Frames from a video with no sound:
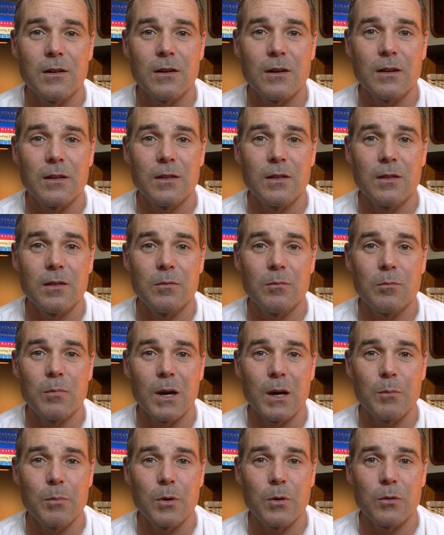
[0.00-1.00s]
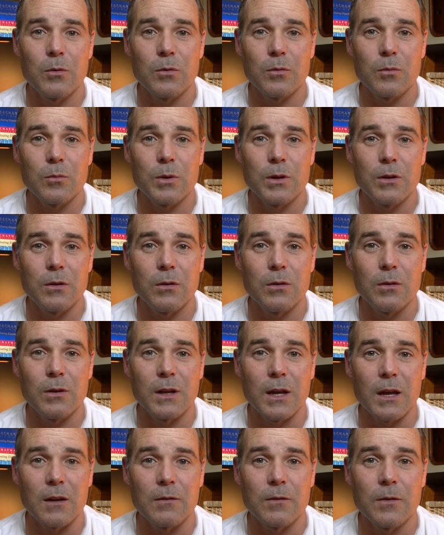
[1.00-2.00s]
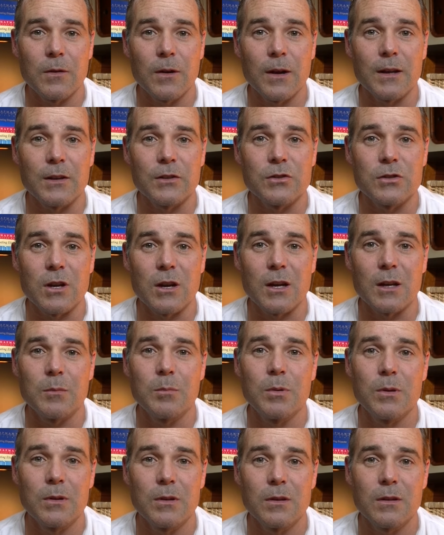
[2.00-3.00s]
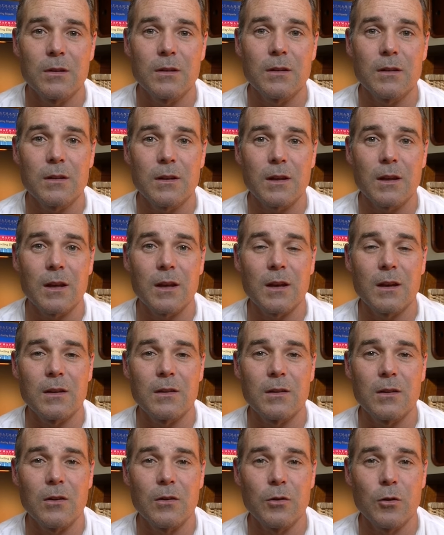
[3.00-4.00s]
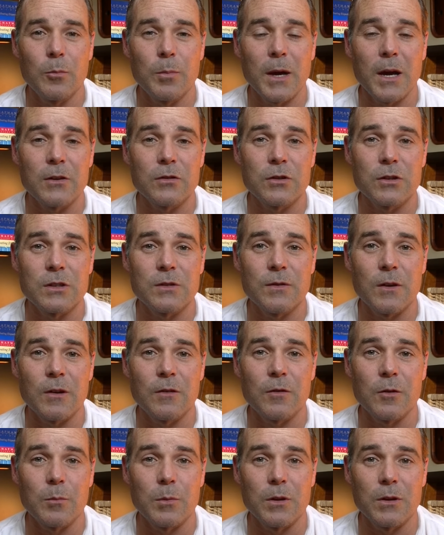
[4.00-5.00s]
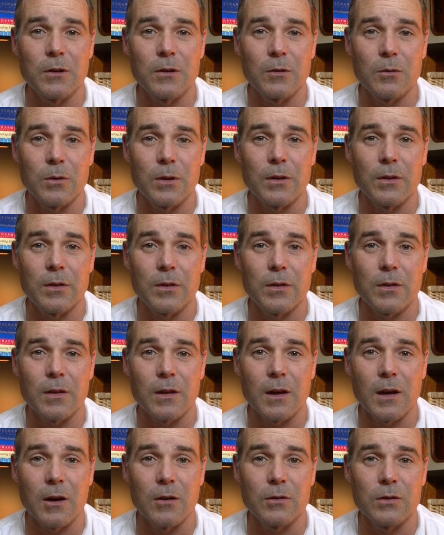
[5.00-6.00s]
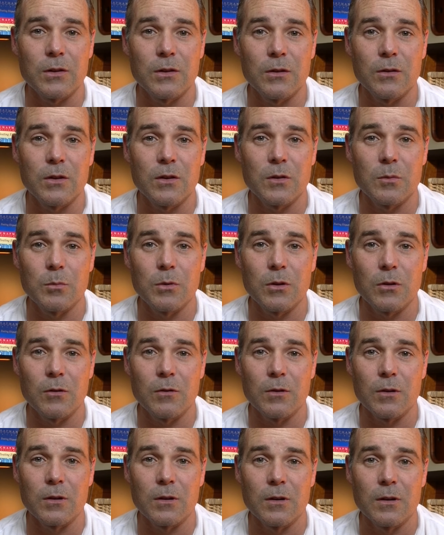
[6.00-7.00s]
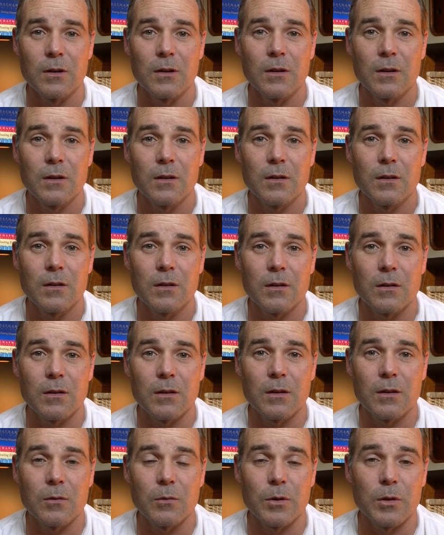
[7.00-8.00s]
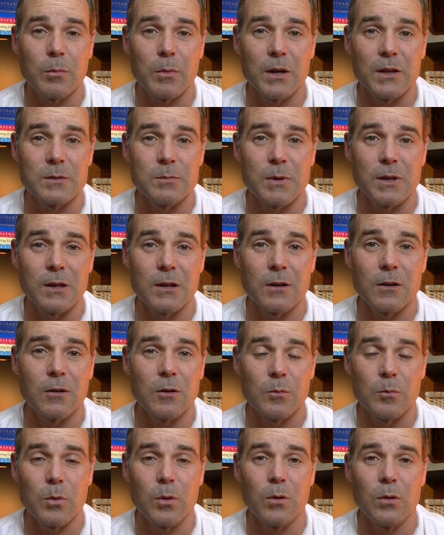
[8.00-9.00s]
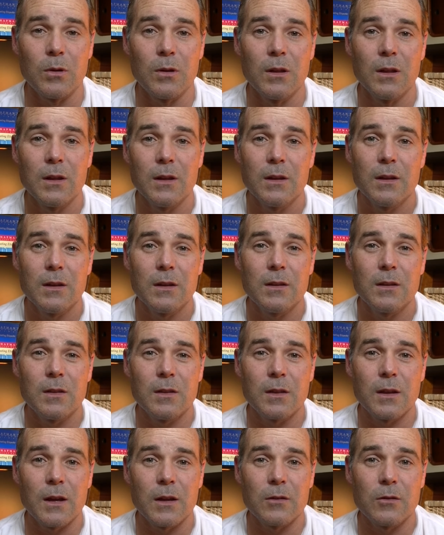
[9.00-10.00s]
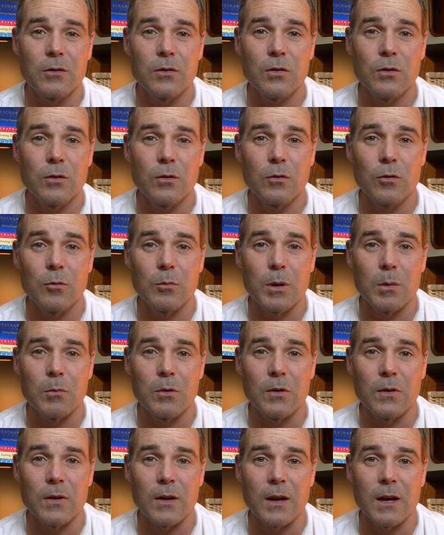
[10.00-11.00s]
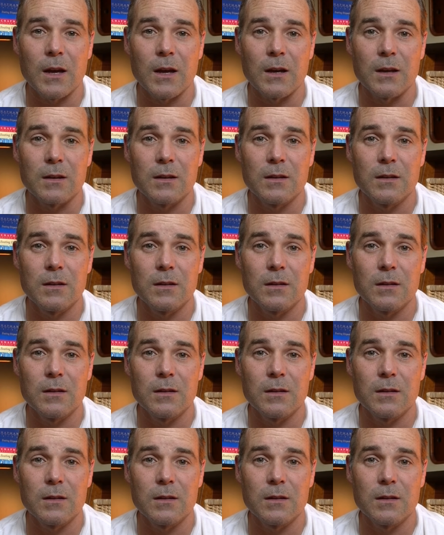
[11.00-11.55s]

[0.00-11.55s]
on my boat we do an end for end jibe, and although Patrick's very familiar with how to do this maneuver uh, with my spinnaker and pole, the other two crew members I had